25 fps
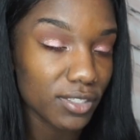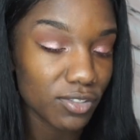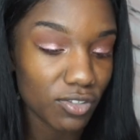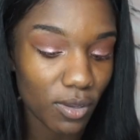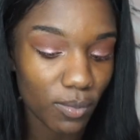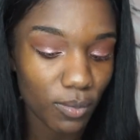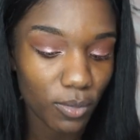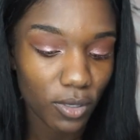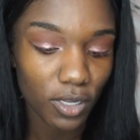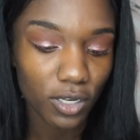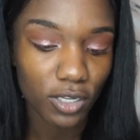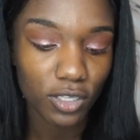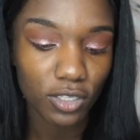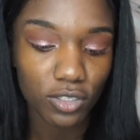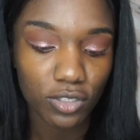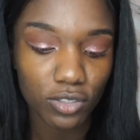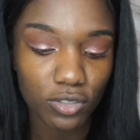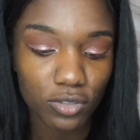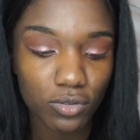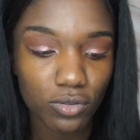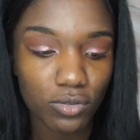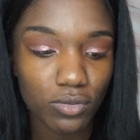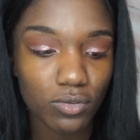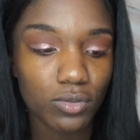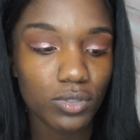So I'm gonna
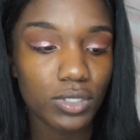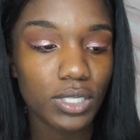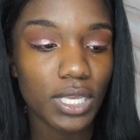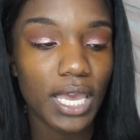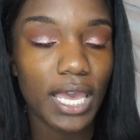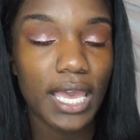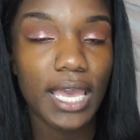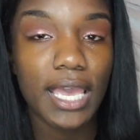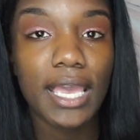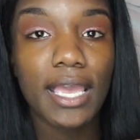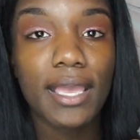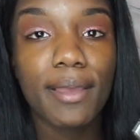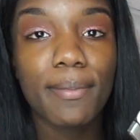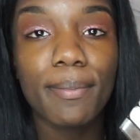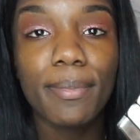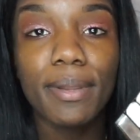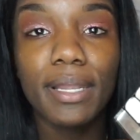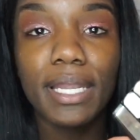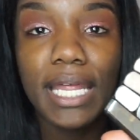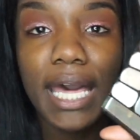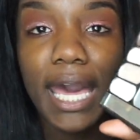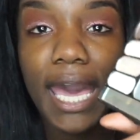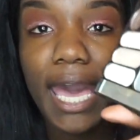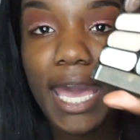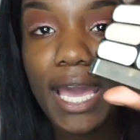use a
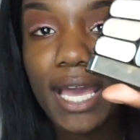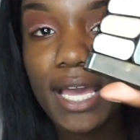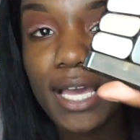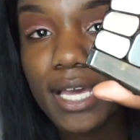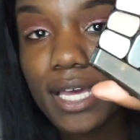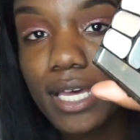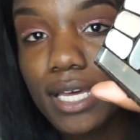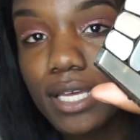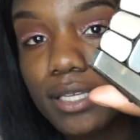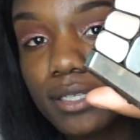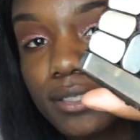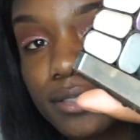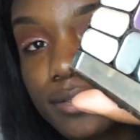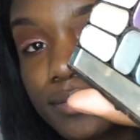black,